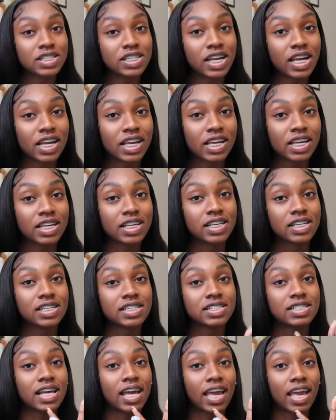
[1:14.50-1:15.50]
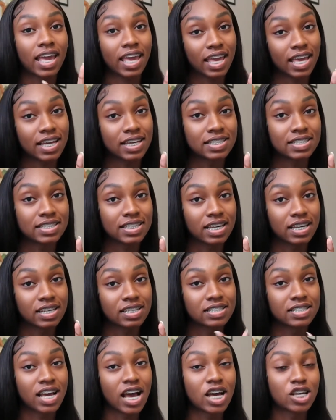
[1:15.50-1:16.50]
thing is hand
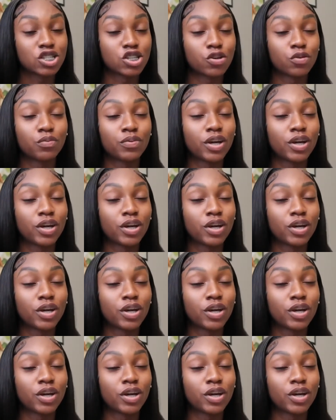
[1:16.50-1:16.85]
sanitizer.